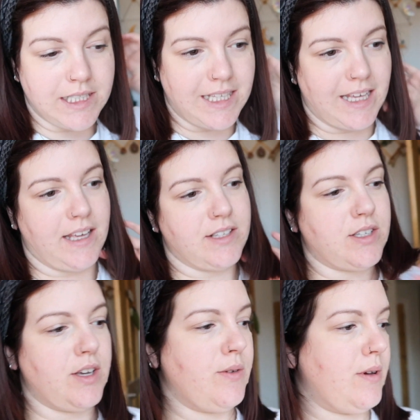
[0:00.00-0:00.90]
yeah.
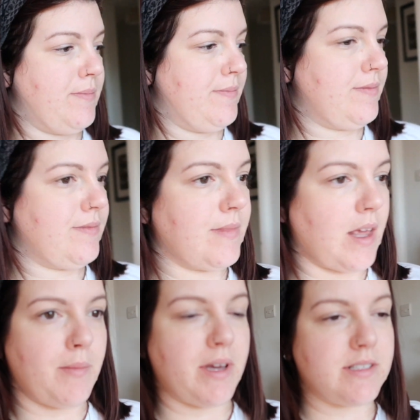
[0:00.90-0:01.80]
So
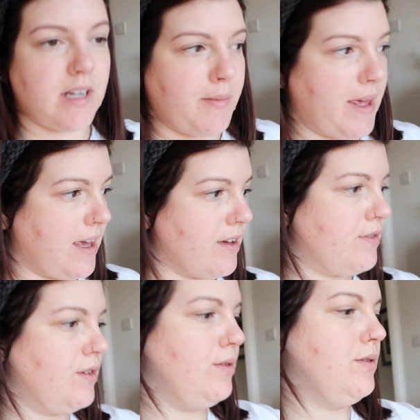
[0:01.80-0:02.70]
I might start making a
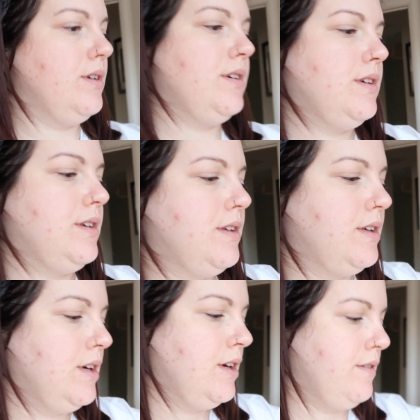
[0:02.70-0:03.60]
few
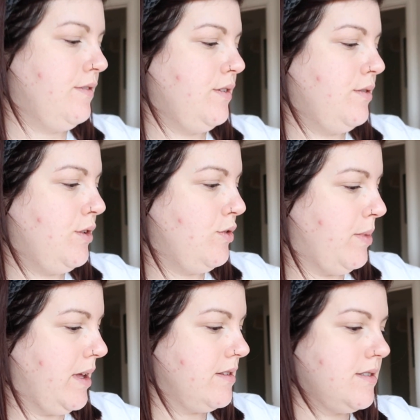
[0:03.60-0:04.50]
new
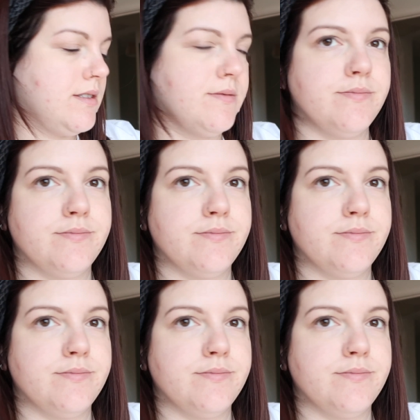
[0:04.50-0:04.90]
bits,